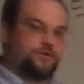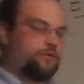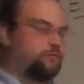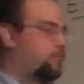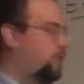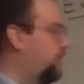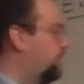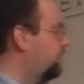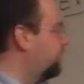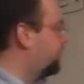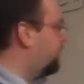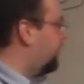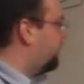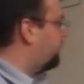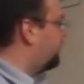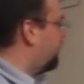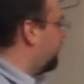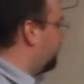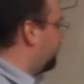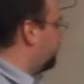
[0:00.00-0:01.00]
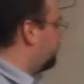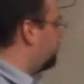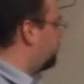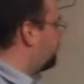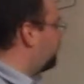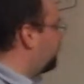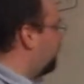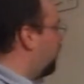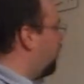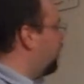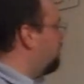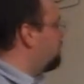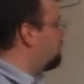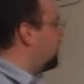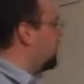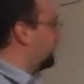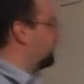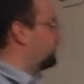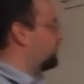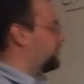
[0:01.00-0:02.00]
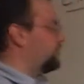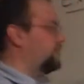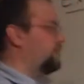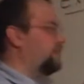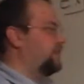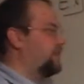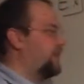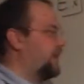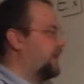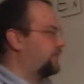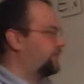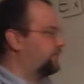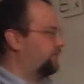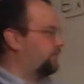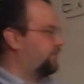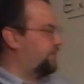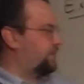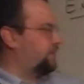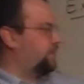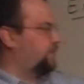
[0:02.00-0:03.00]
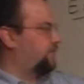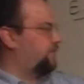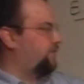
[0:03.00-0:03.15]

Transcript: too much. I start with so much acetic acid that the